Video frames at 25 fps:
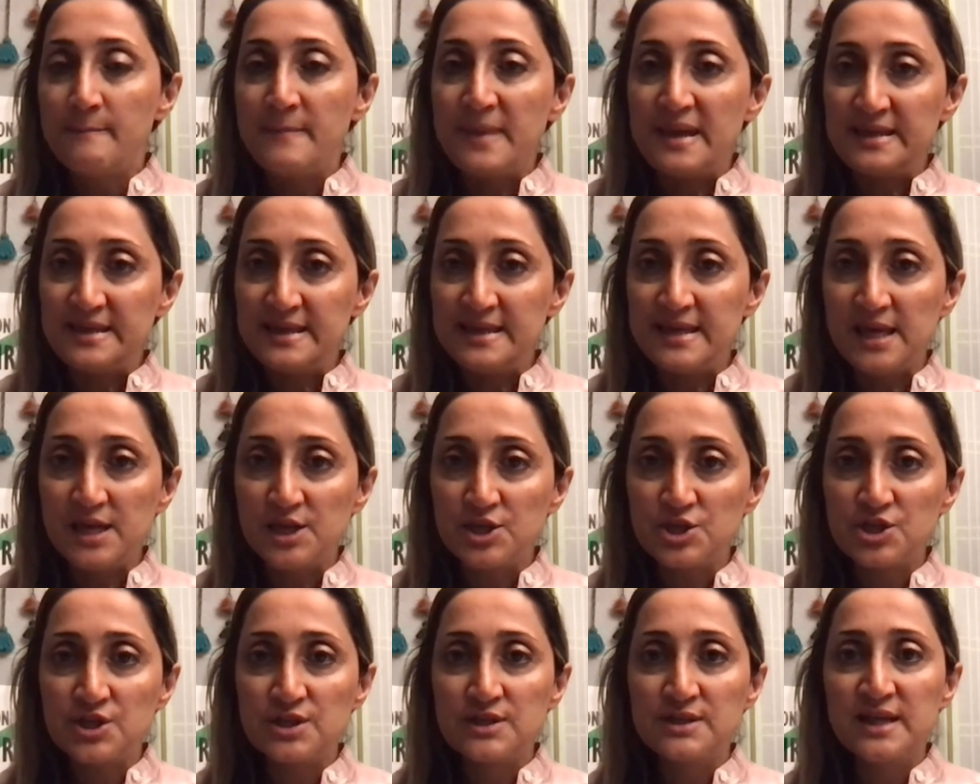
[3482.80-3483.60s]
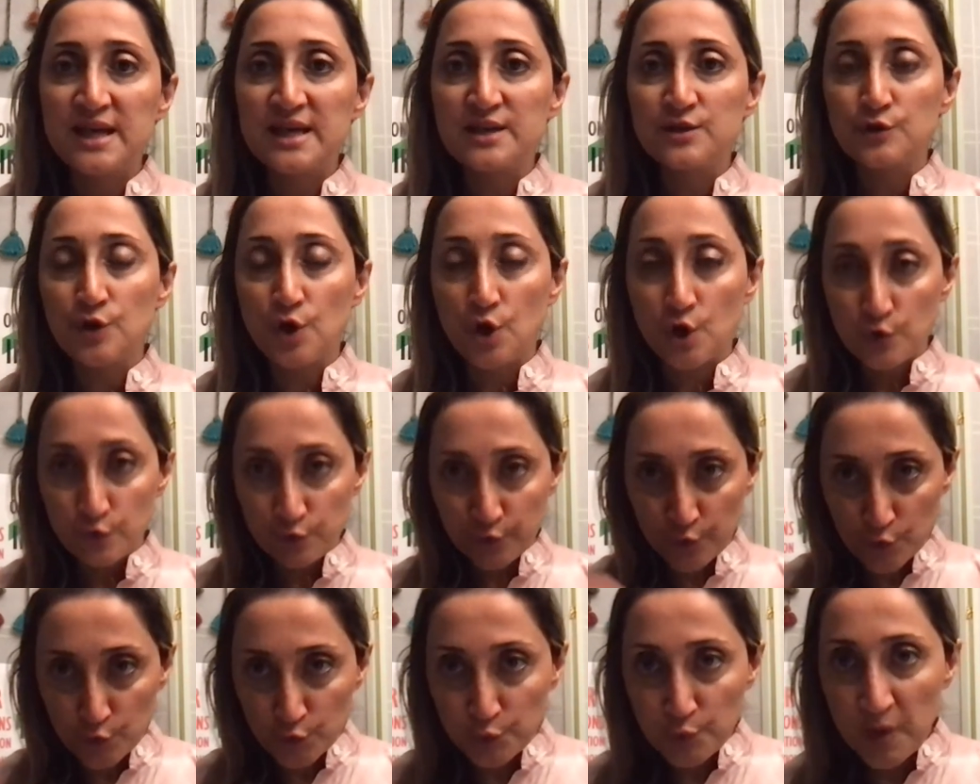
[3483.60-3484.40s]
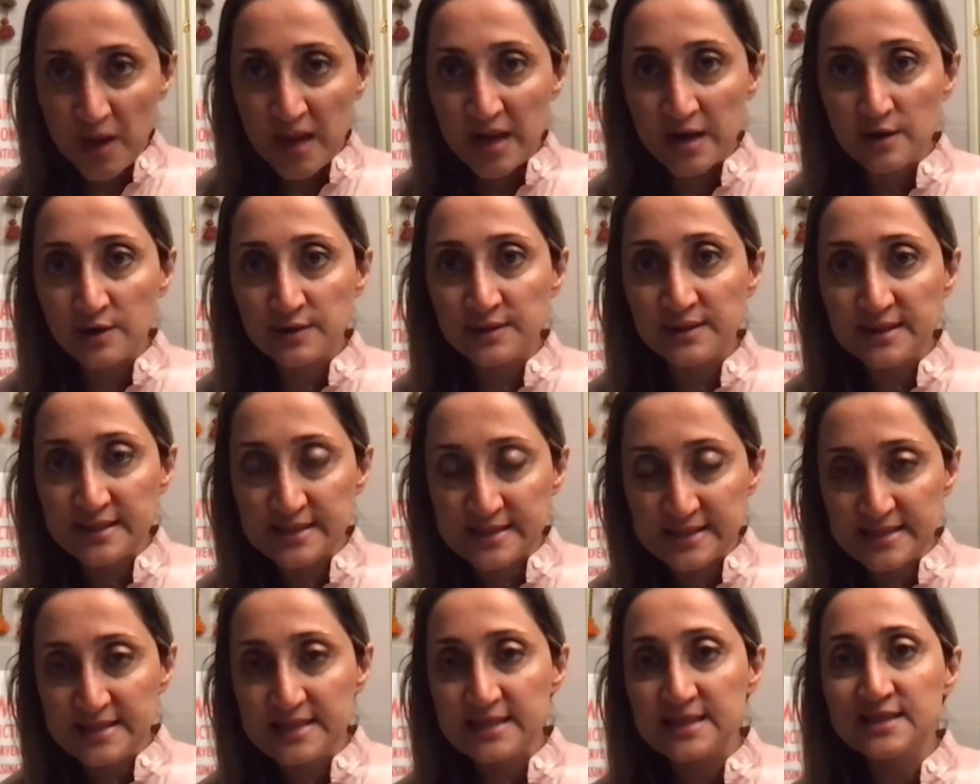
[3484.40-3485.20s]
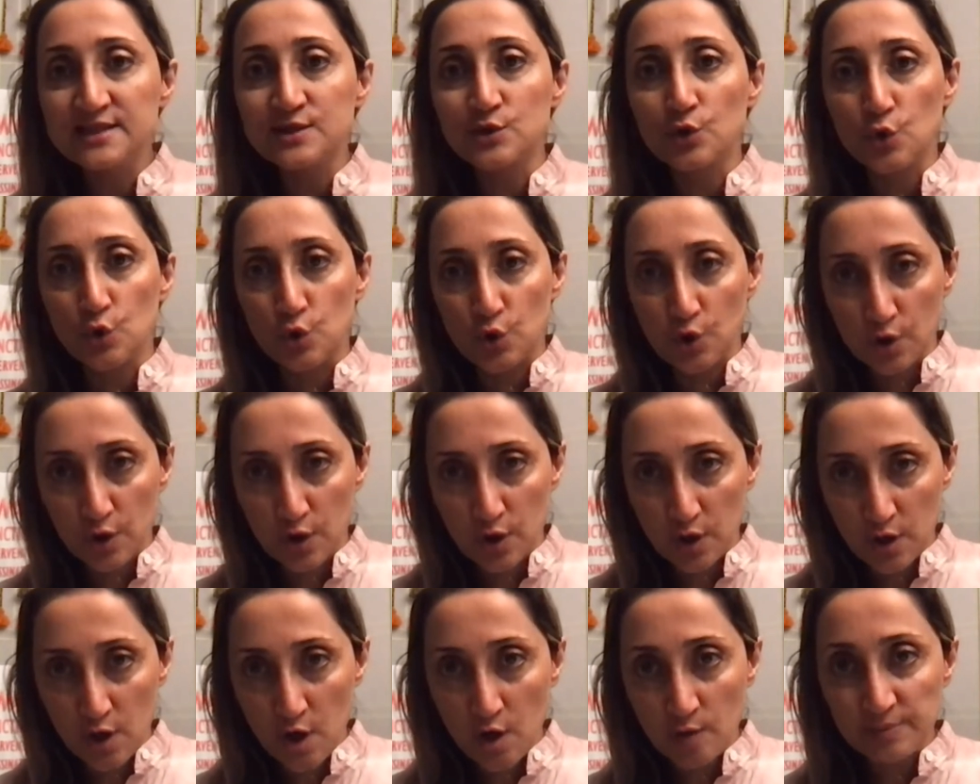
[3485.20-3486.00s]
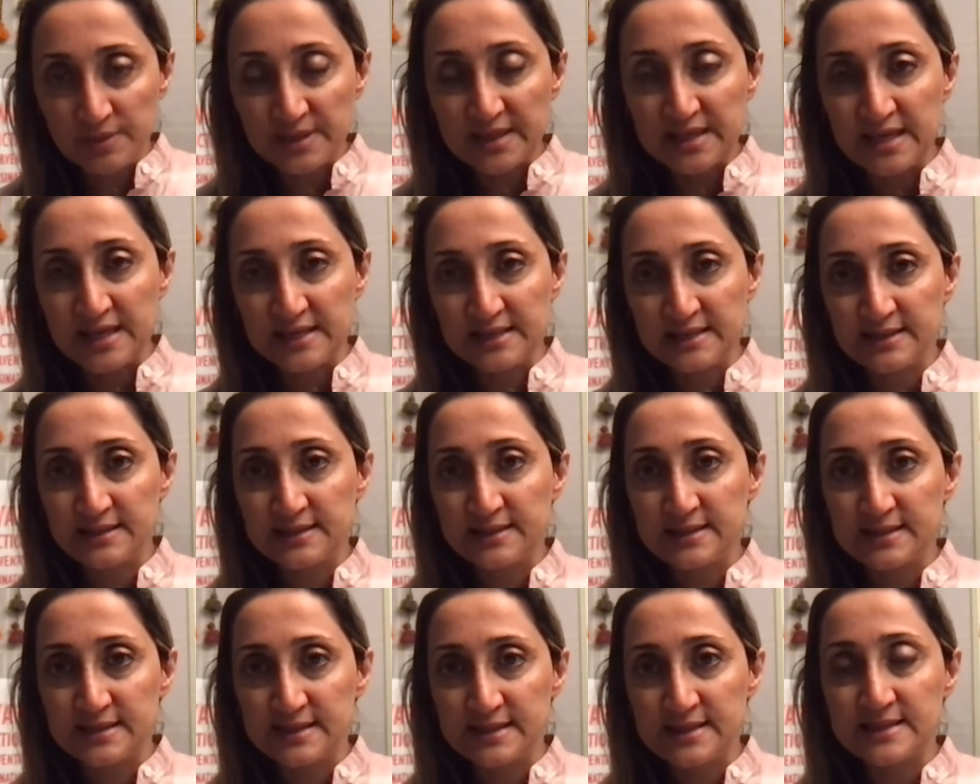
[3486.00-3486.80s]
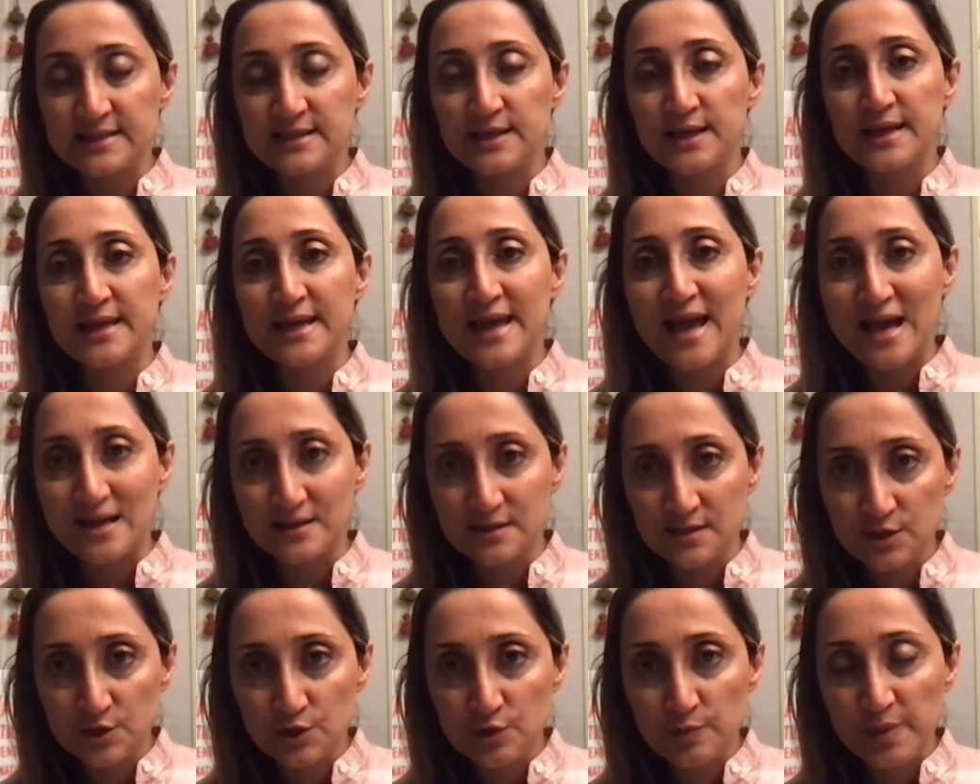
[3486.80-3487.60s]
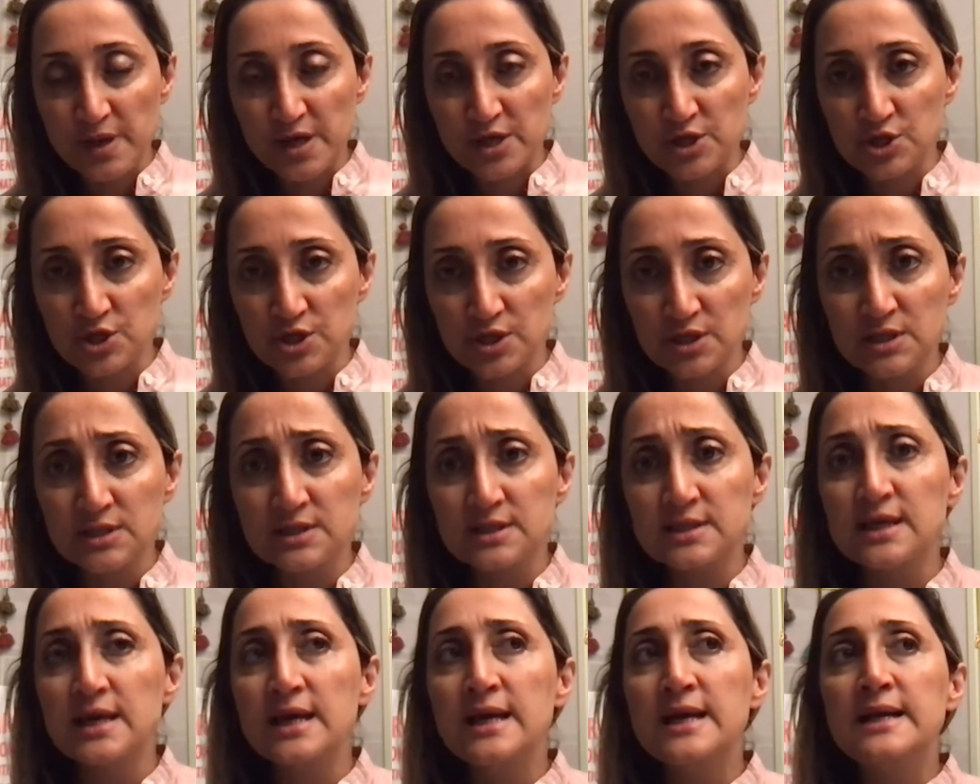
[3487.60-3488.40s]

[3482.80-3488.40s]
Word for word: medication that are for rare disease or complicated disease like cancer patients,